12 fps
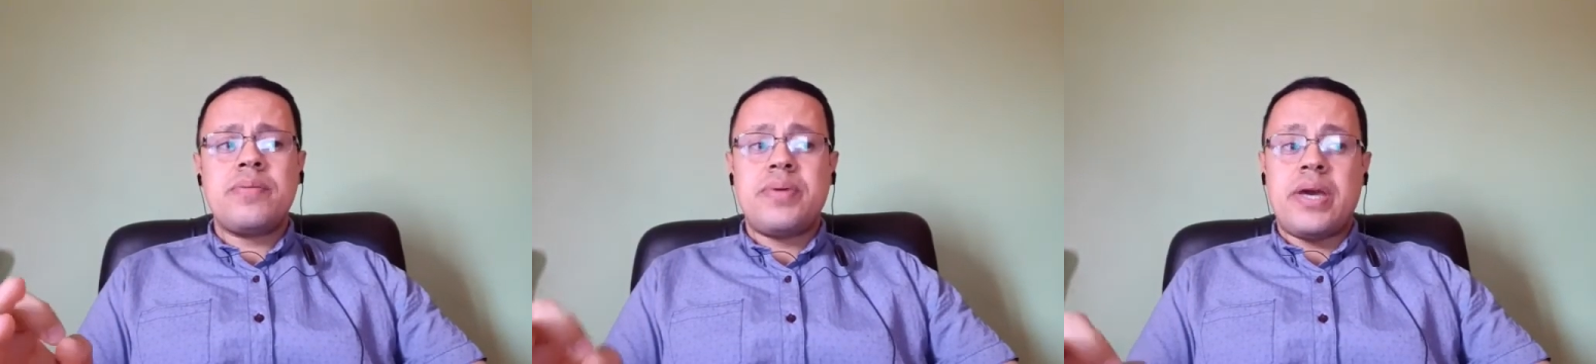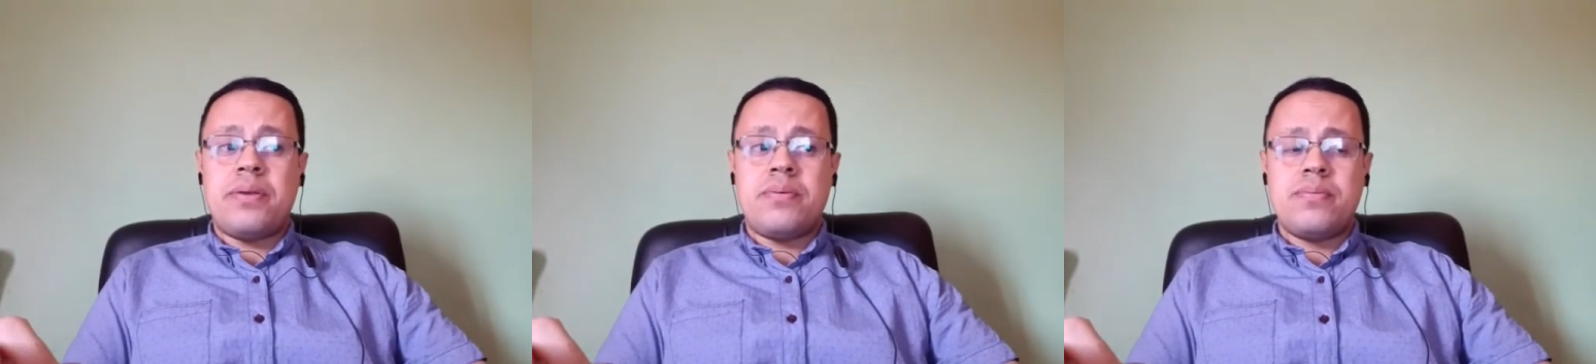
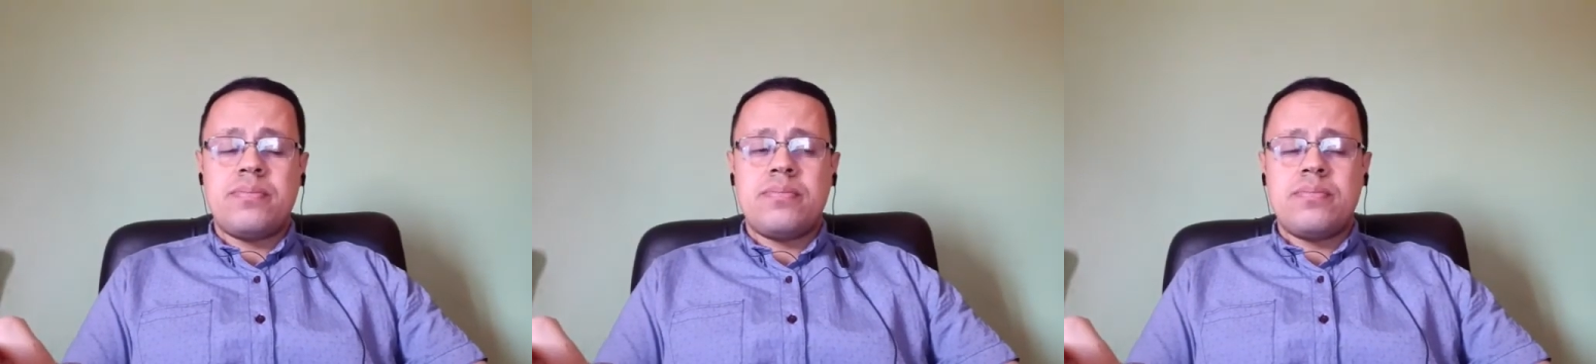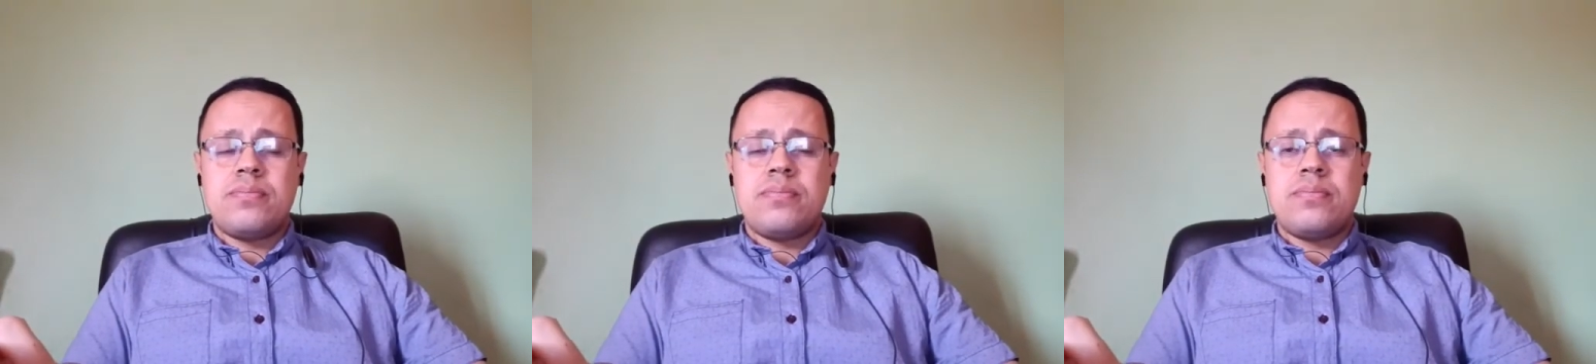piano,
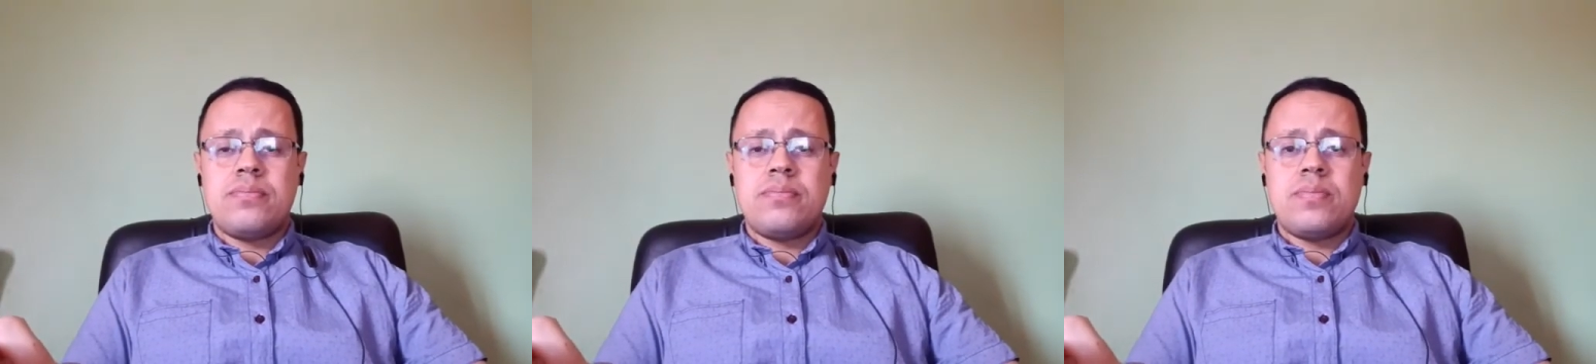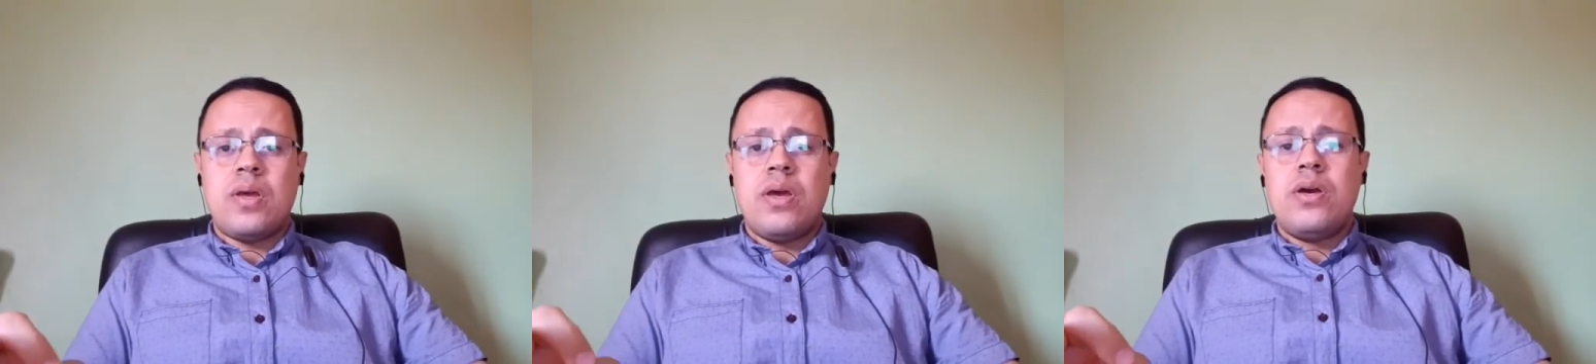
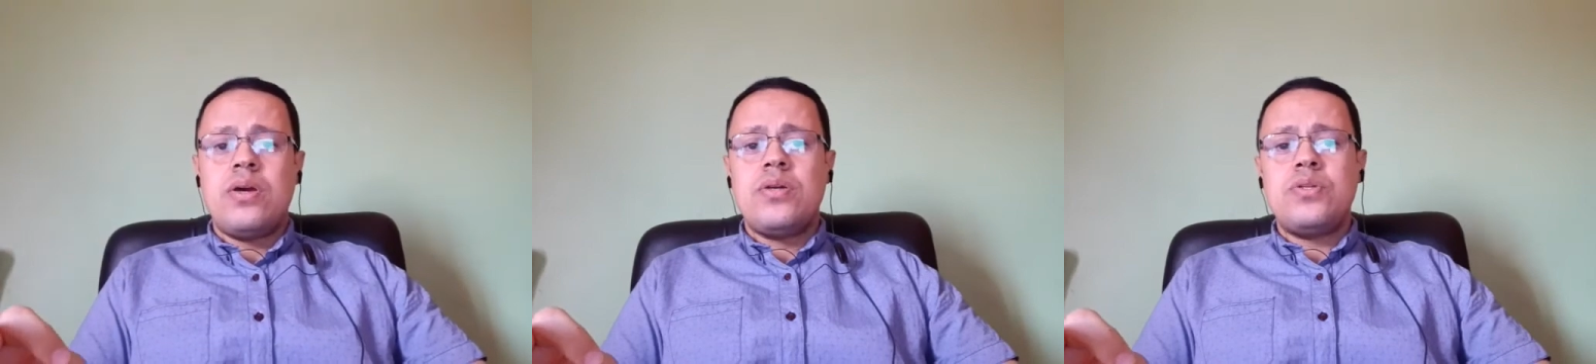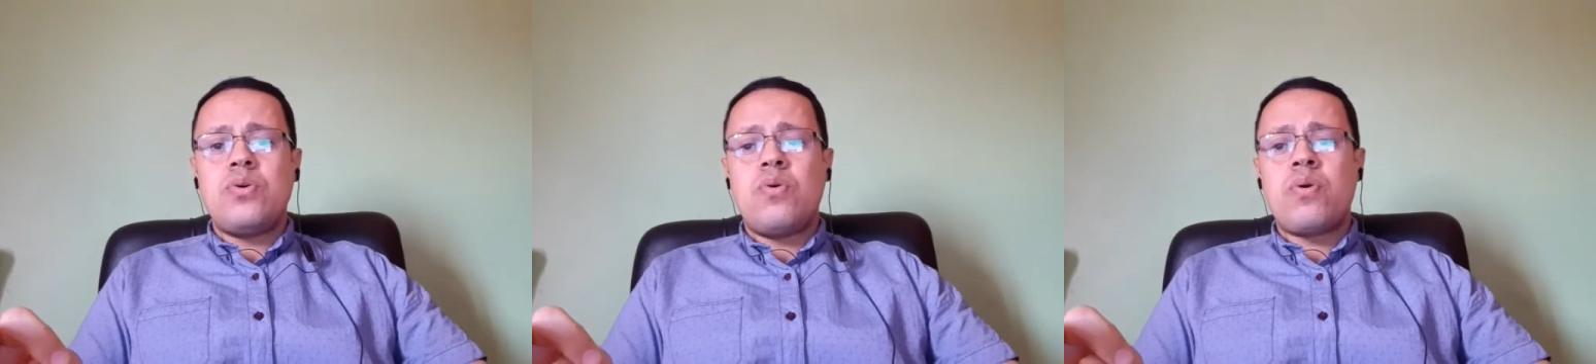
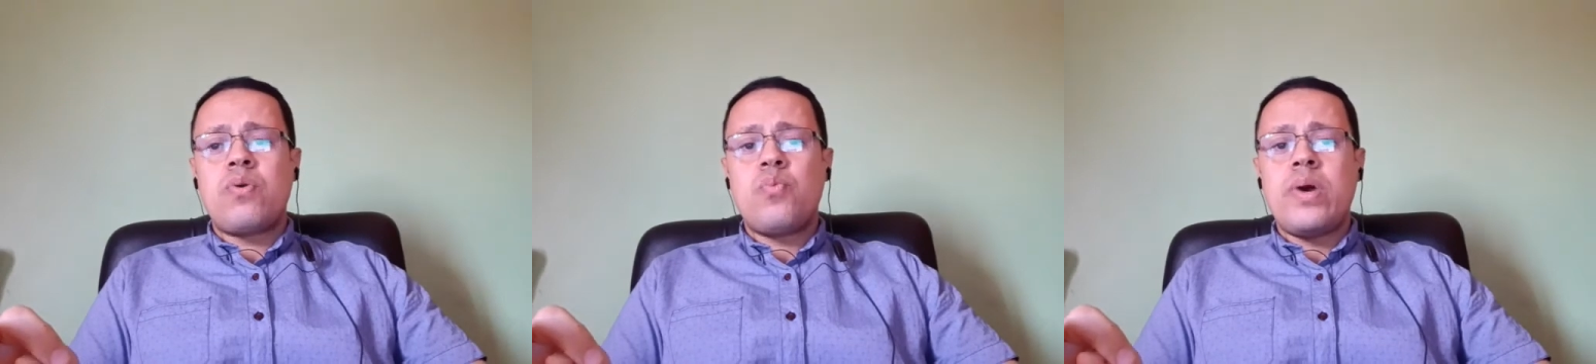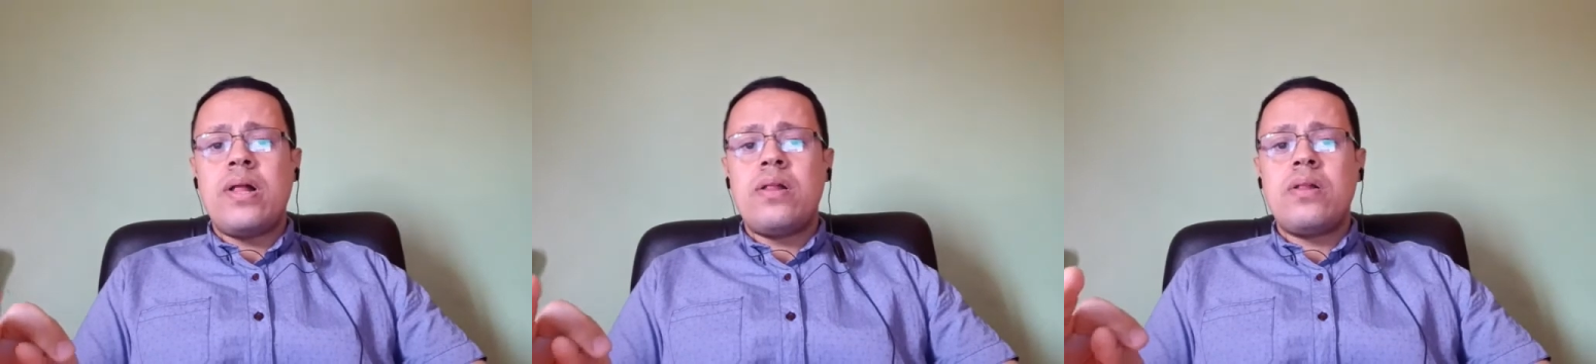nor
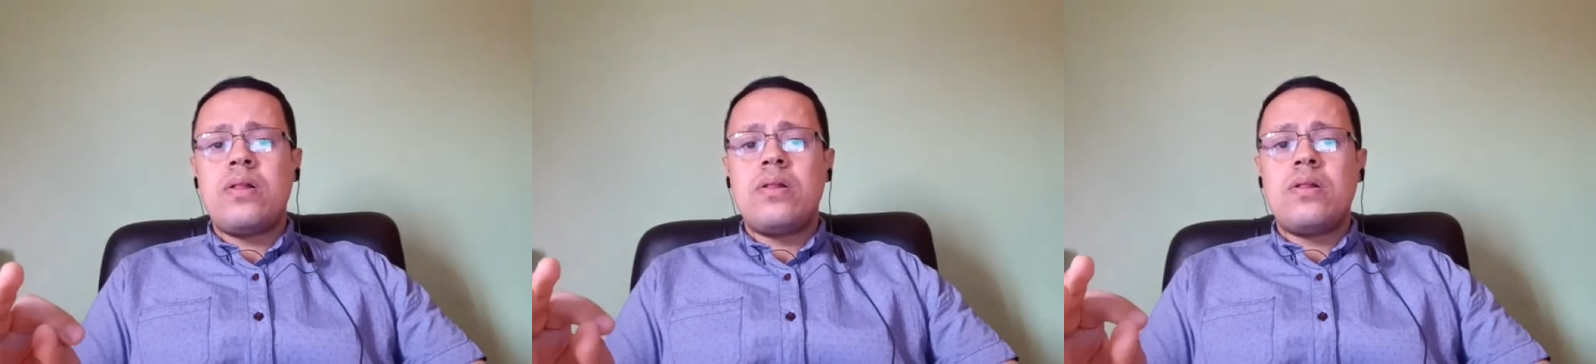will